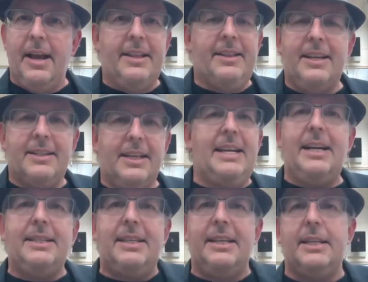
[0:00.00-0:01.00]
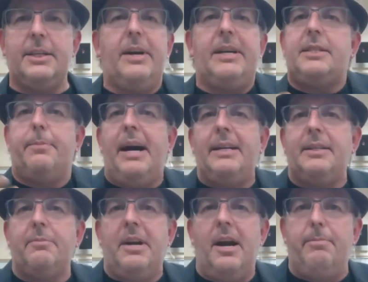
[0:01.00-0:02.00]
And the, the next easiest way is to buy
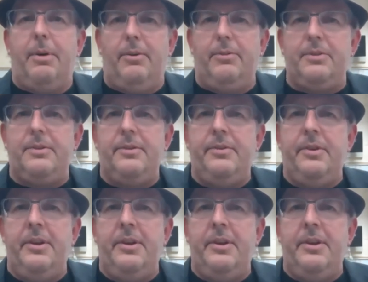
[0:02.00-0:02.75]
some compost.